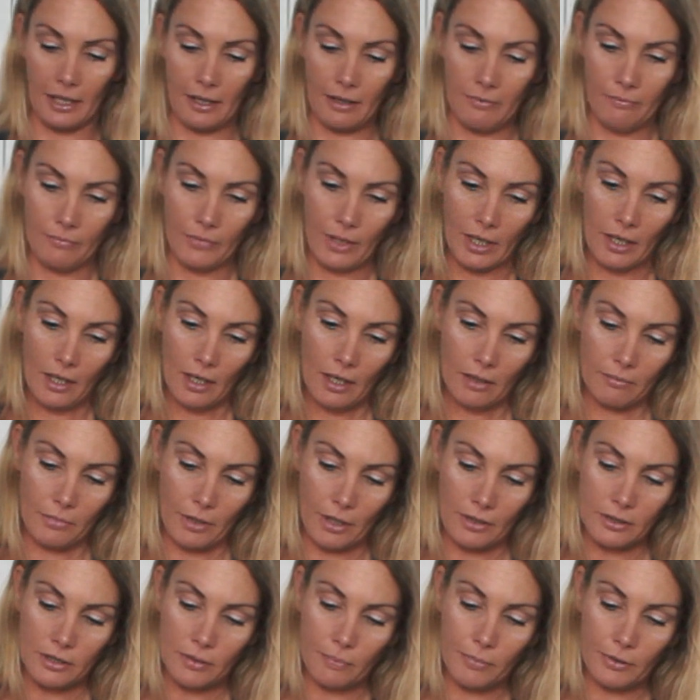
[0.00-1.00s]
I'm
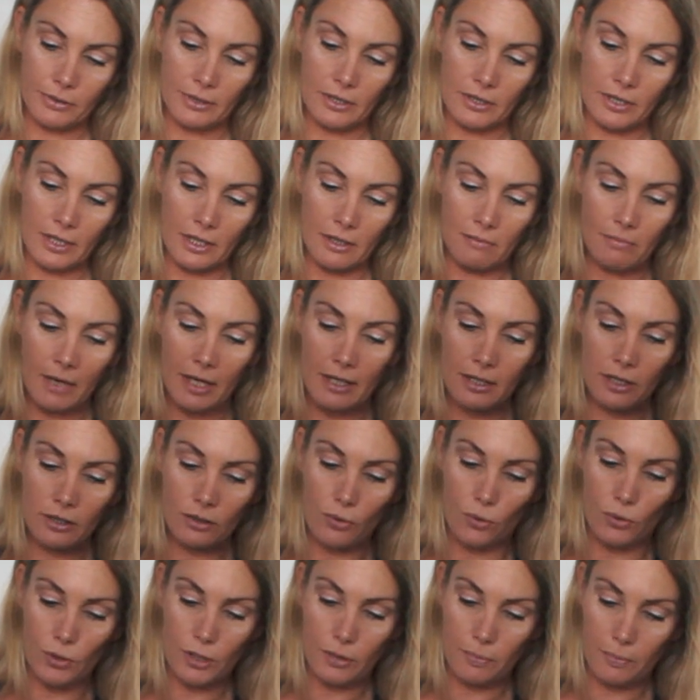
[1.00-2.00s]
going to put this in my
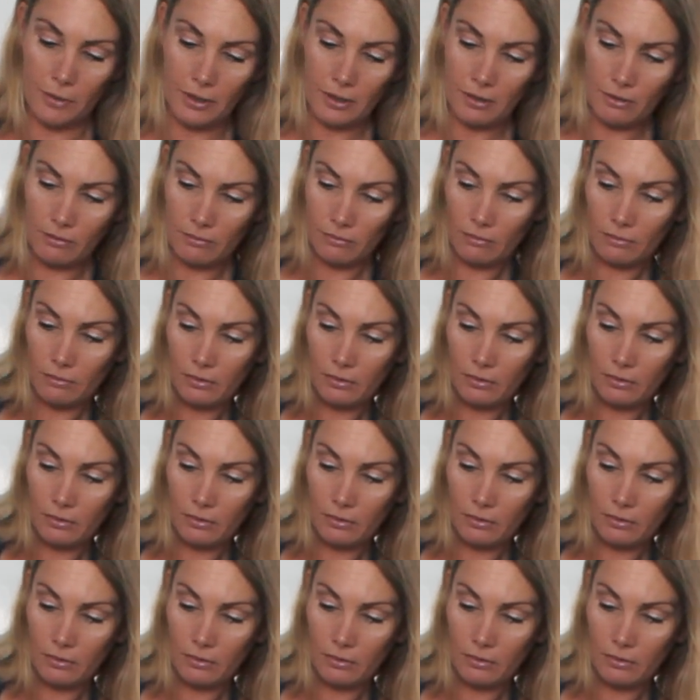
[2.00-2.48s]
saucepan,